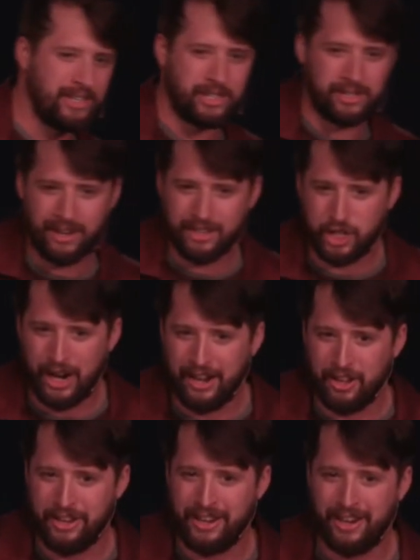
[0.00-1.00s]
Is there a
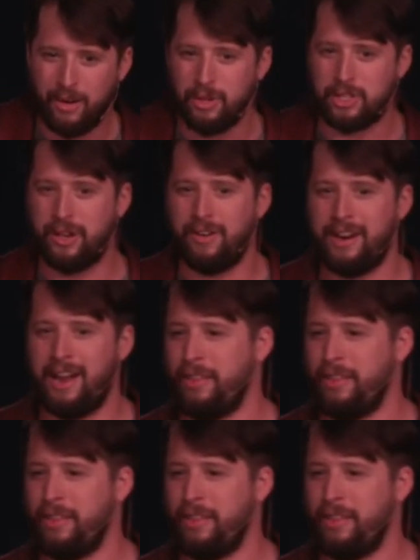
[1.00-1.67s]
child in here? What's going on?